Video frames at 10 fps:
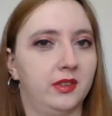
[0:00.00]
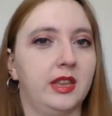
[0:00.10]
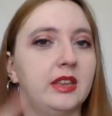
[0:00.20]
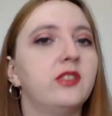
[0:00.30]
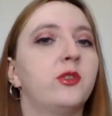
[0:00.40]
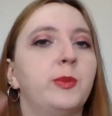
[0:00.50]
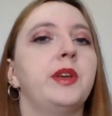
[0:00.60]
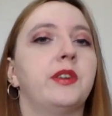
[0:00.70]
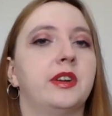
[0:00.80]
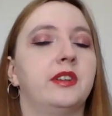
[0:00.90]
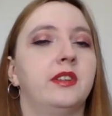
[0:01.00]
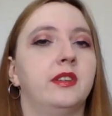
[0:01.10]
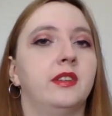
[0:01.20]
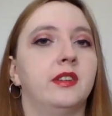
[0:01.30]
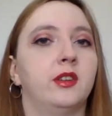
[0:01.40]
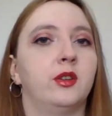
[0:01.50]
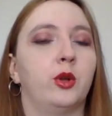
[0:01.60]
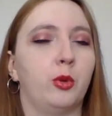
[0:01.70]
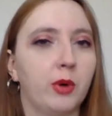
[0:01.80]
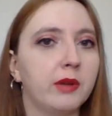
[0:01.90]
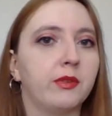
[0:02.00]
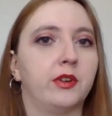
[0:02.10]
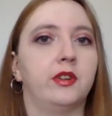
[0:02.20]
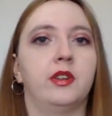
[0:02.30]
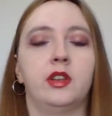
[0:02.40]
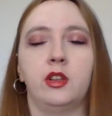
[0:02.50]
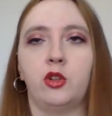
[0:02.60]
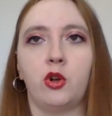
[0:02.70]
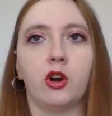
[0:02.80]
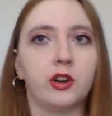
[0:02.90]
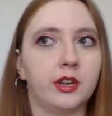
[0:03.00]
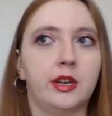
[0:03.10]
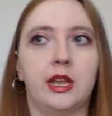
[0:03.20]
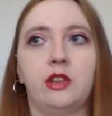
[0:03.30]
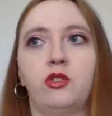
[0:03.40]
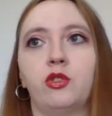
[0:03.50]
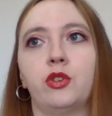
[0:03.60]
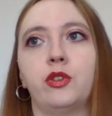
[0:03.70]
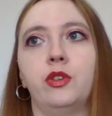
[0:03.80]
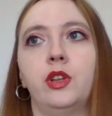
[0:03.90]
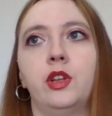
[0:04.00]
in spirit, whoever, guardian angel,